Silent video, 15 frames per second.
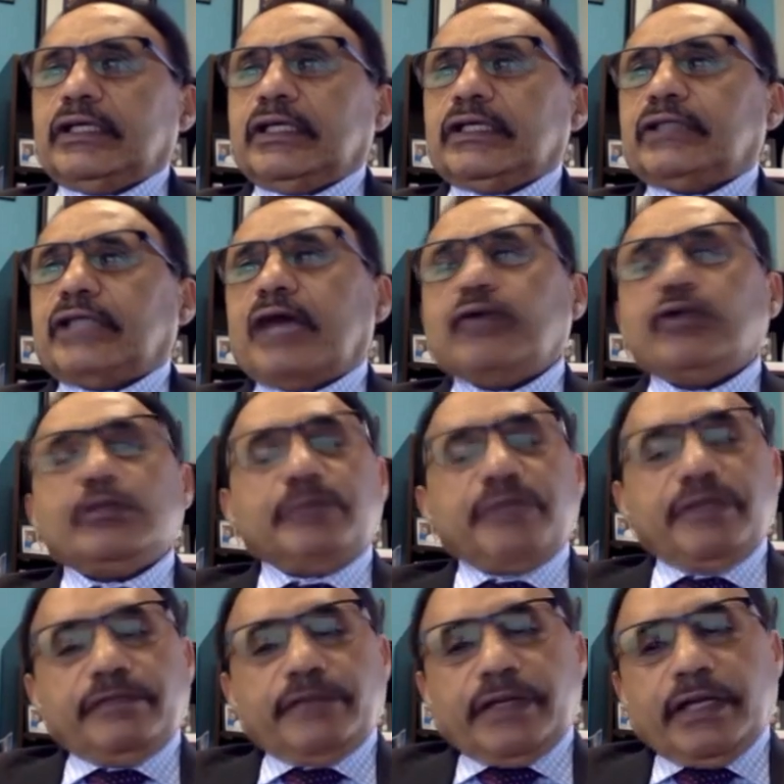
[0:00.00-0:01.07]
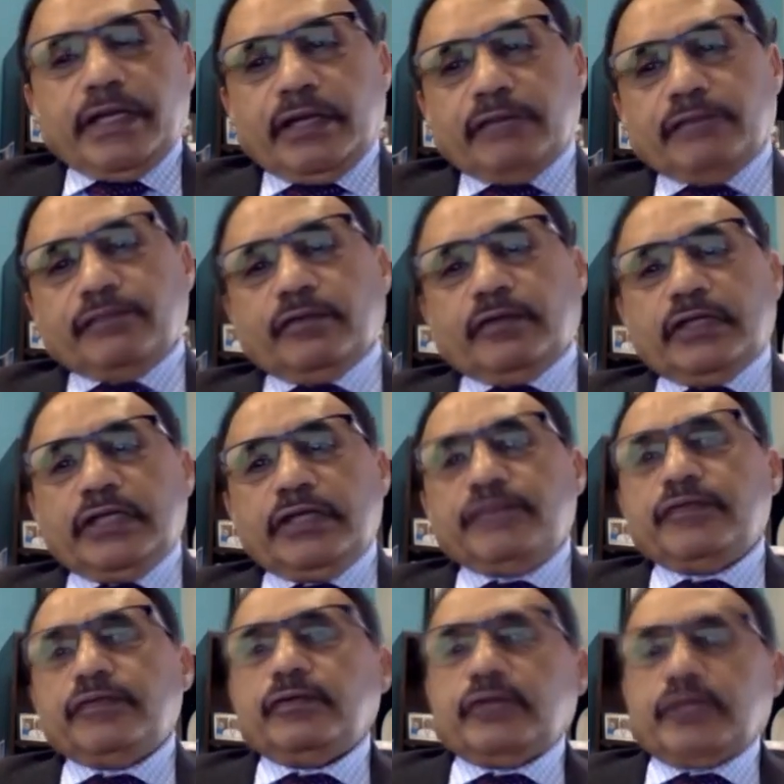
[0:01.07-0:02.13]
that will be very helpful if
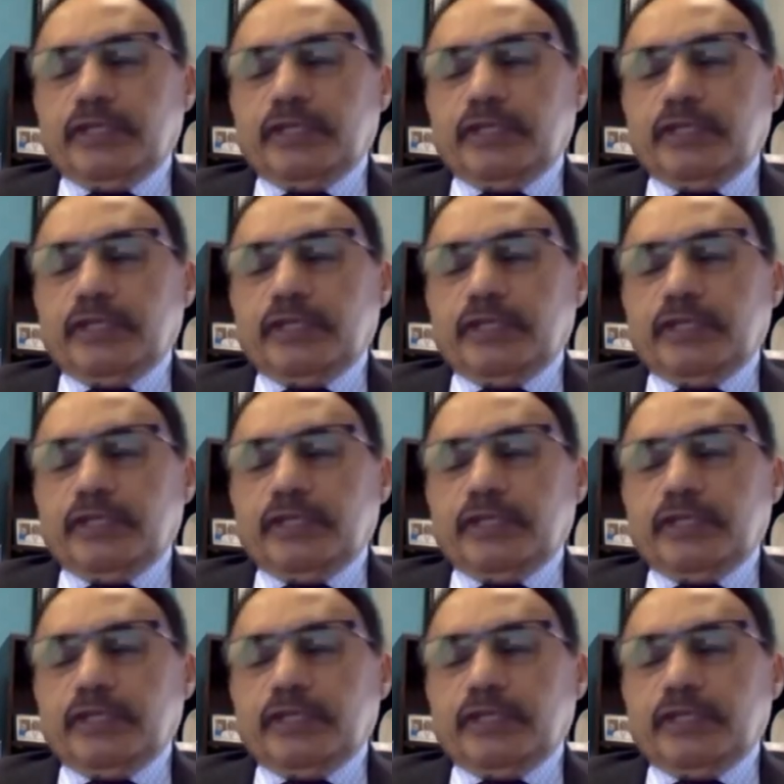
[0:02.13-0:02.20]
you